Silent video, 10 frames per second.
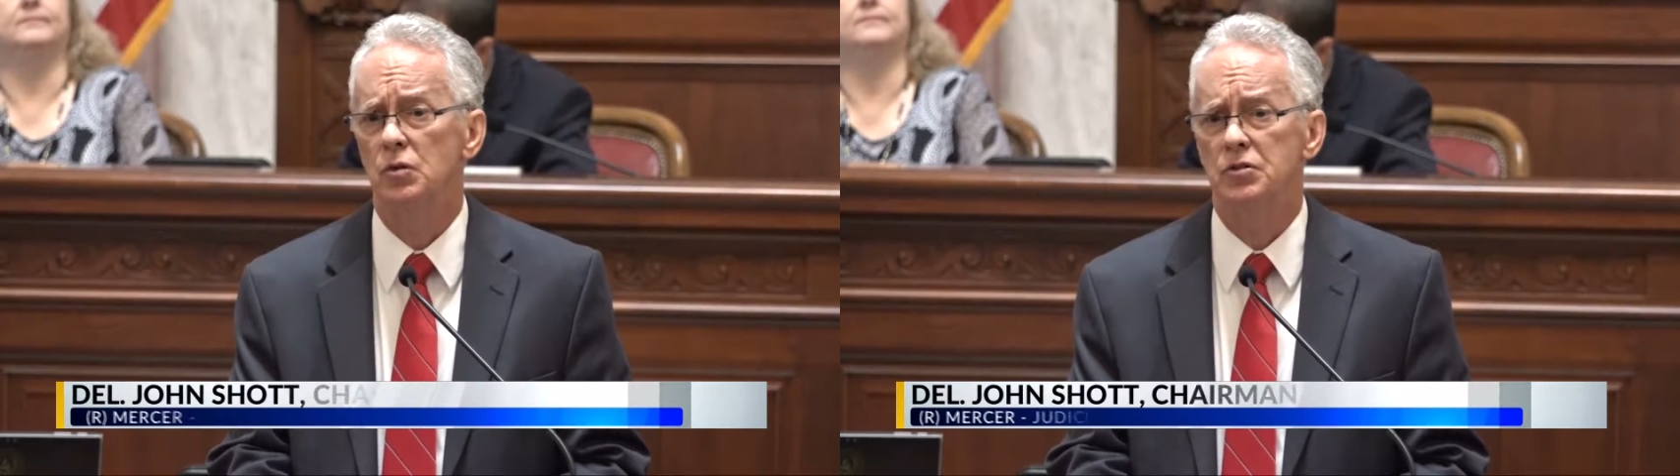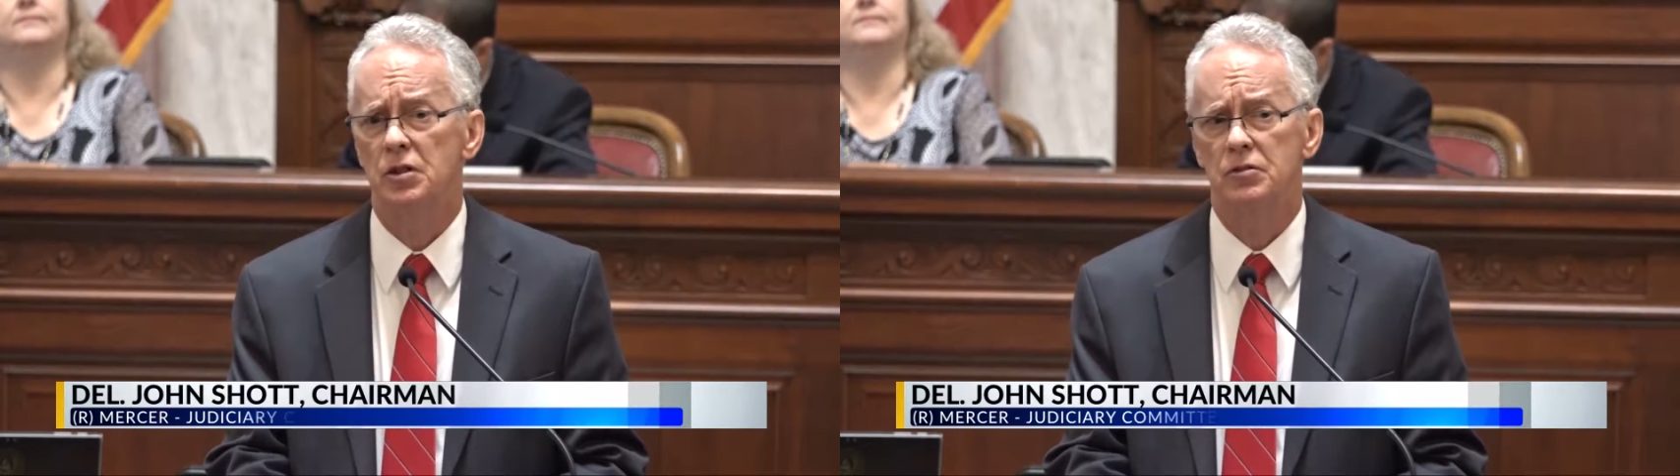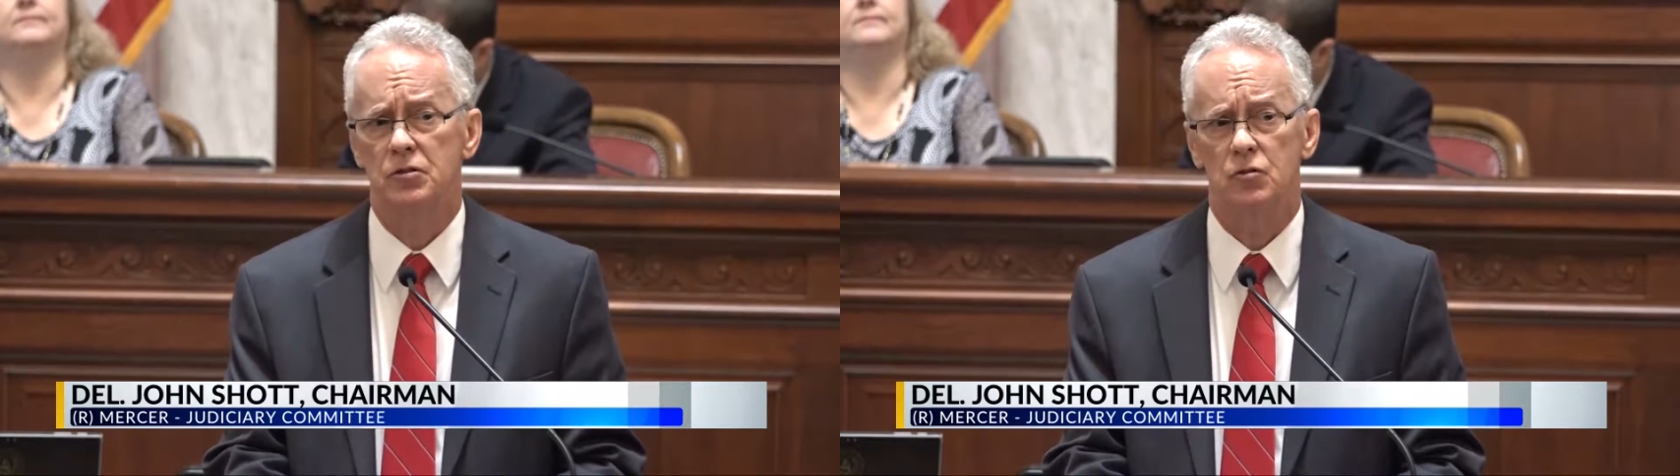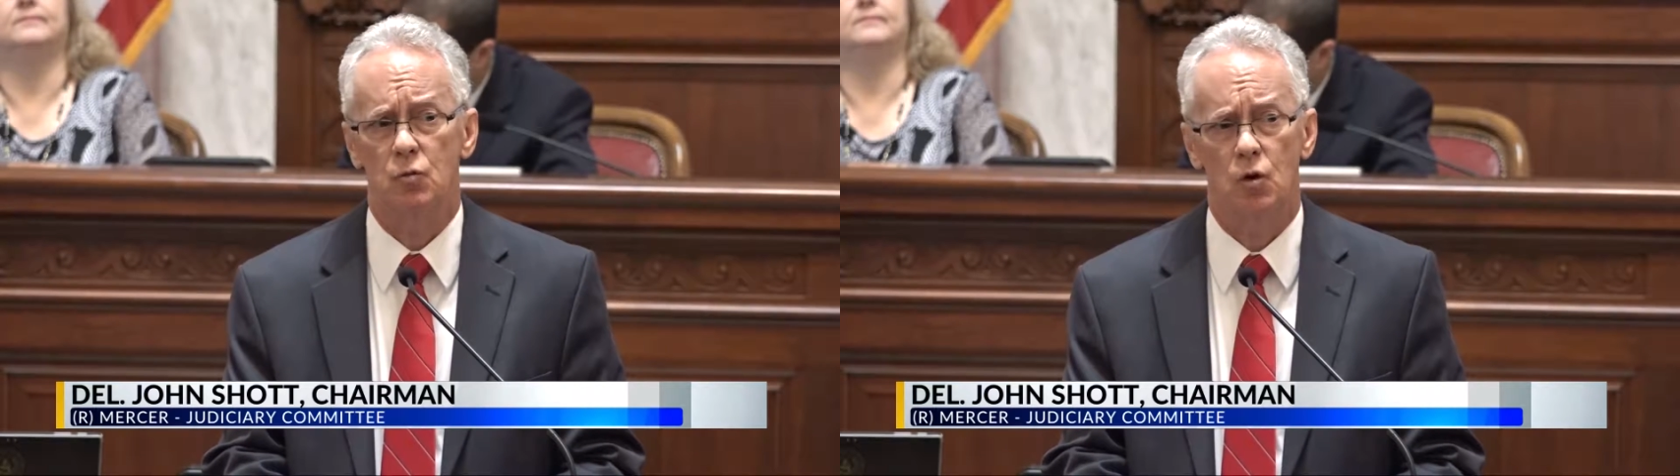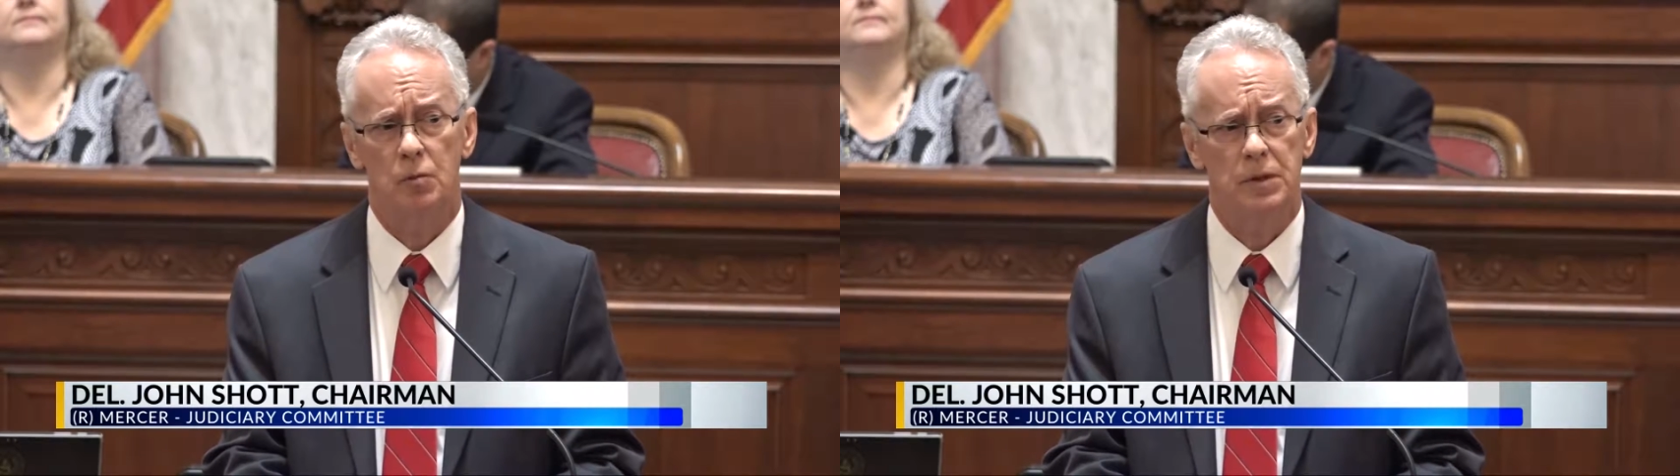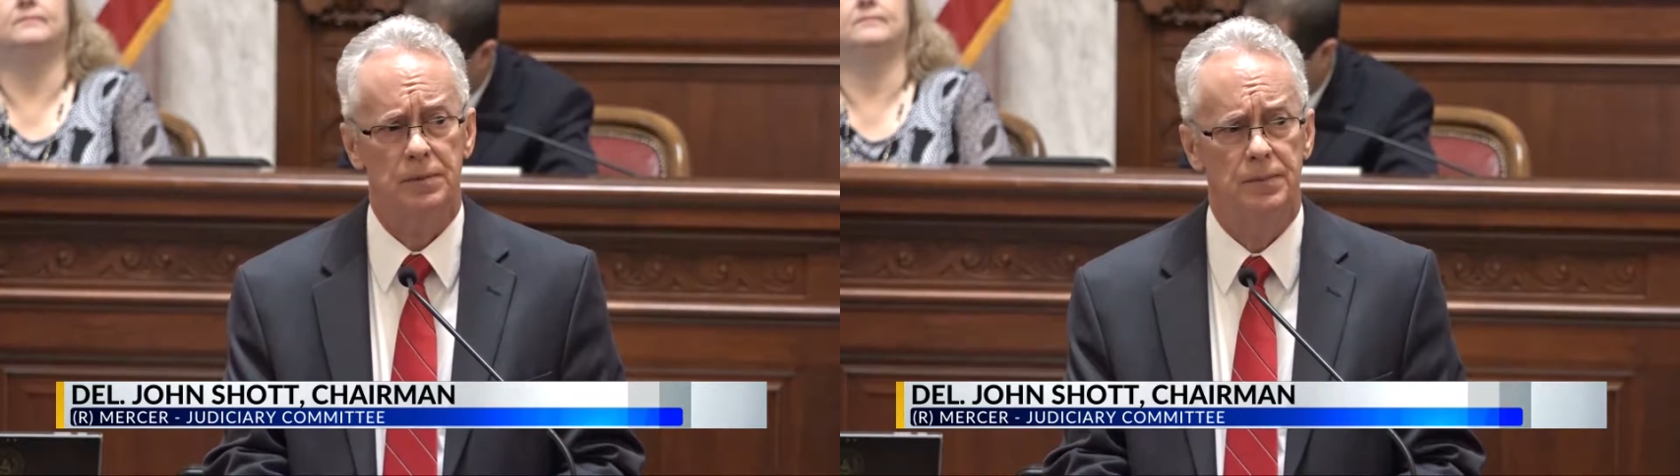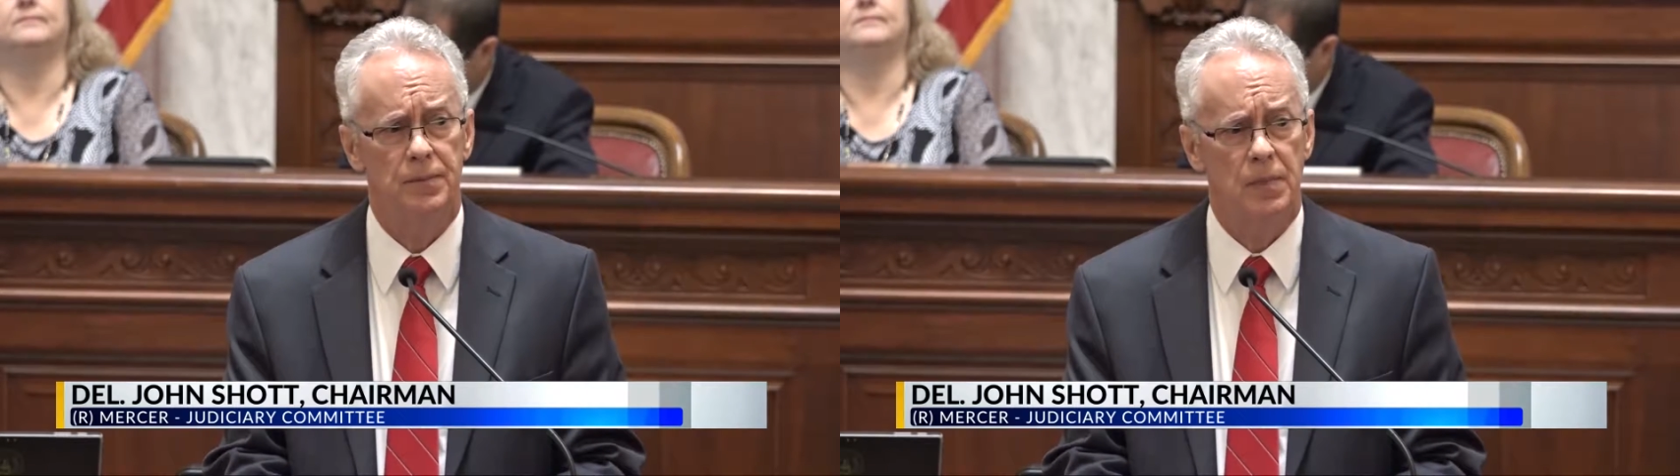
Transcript: with Justice Workman,